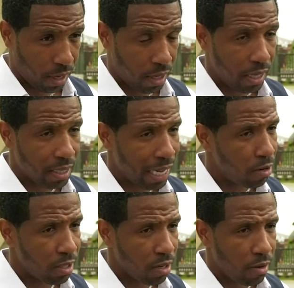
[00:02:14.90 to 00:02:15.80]
that's not
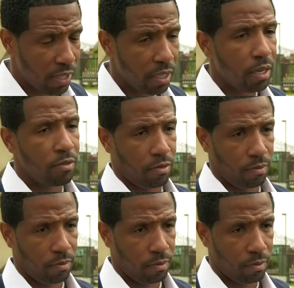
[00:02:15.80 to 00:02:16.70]
going to solve itself.
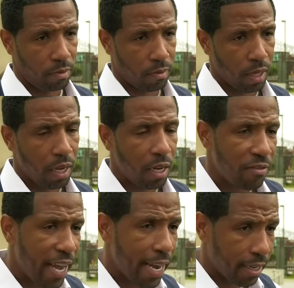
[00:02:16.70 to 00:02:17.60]
In
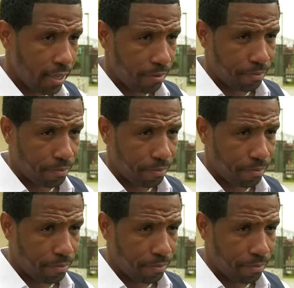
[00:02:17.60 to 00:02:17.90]
fact,